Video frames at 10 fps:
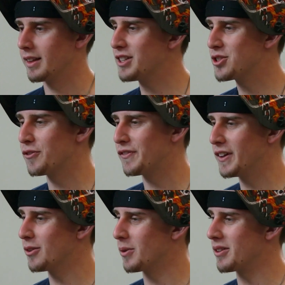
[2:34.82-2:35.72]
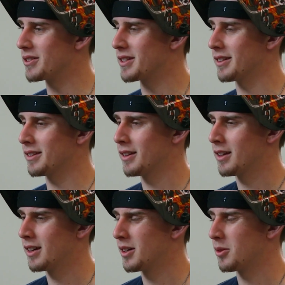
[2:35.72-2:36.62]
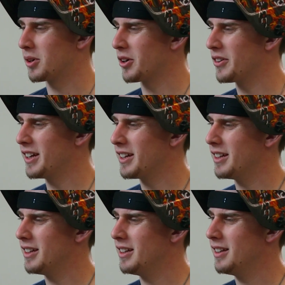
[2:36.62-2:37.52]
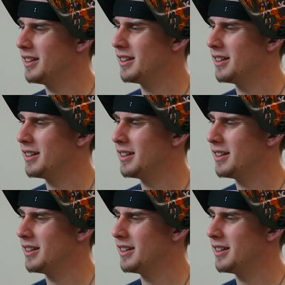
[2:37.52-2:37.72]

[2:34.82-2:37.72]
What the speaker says: Let's do fillet welds then. What are they again?